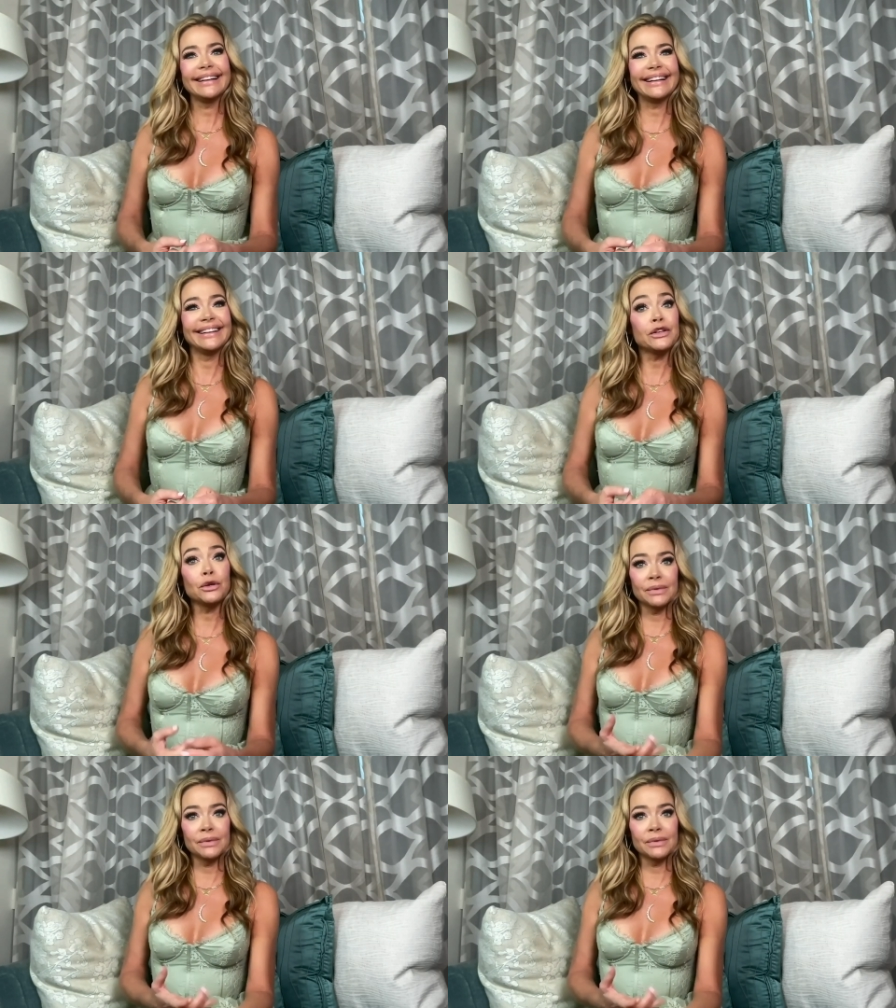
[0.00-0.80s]
and
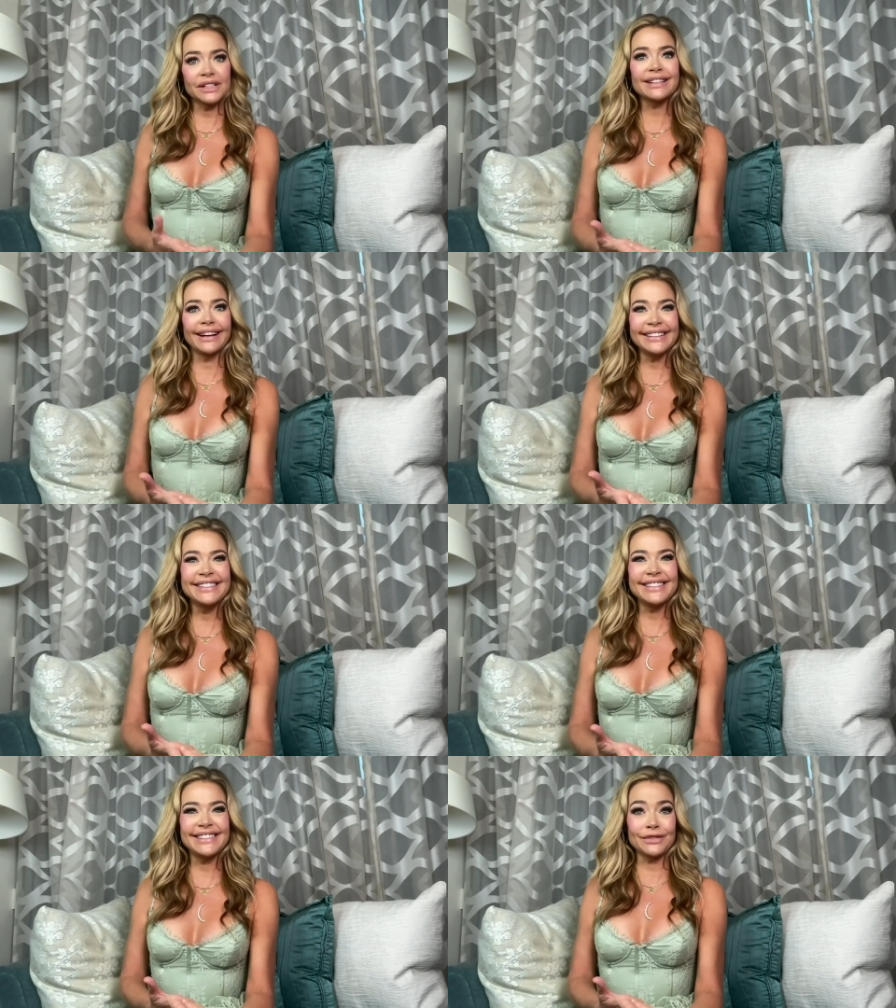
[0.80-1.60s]
human
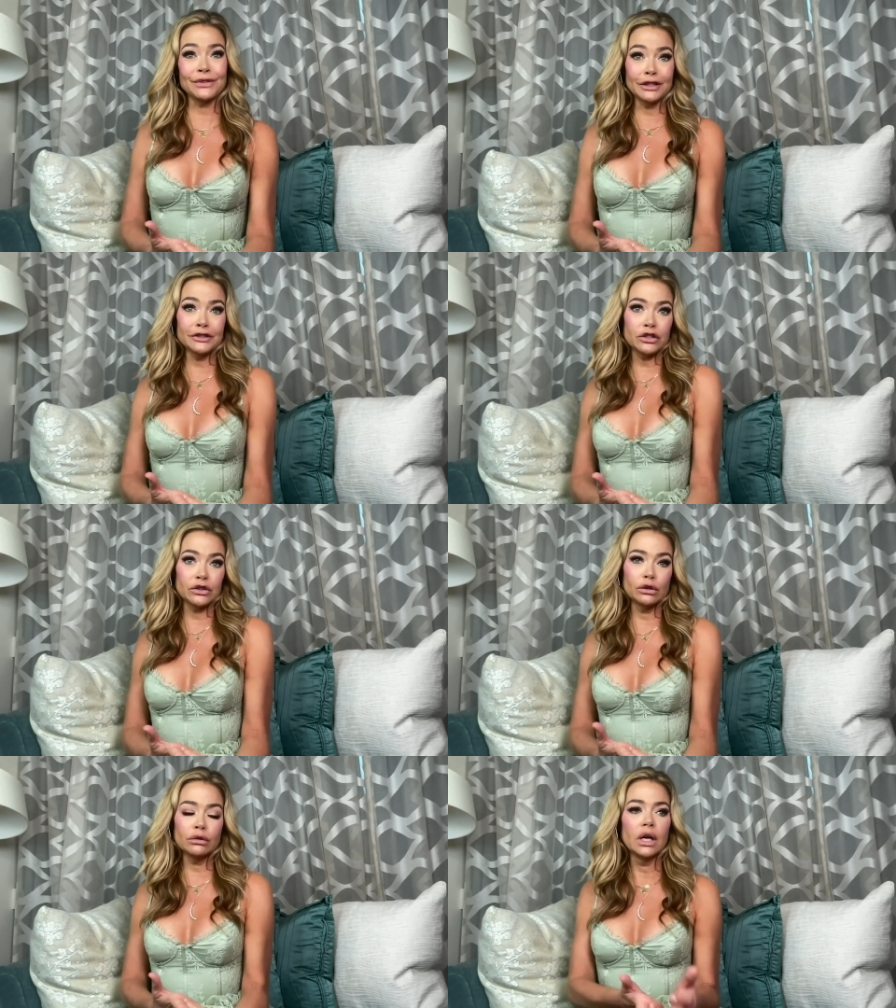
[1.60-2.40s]
side to her
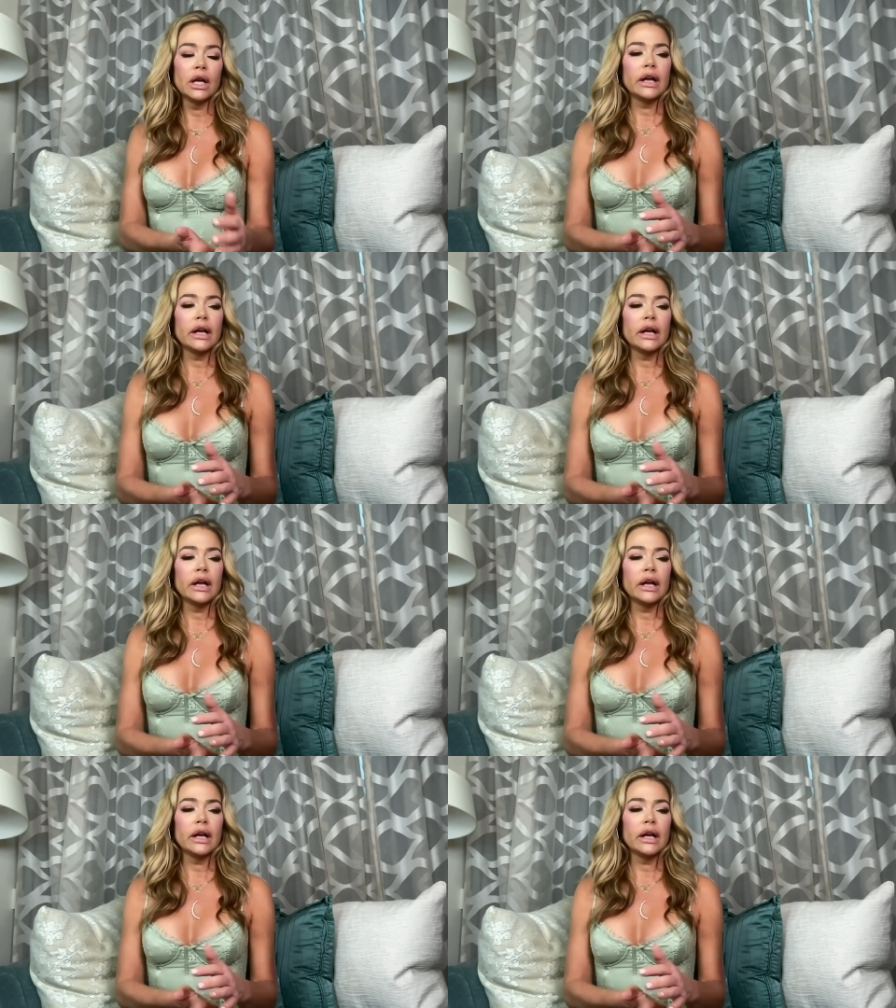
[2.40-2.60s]
too.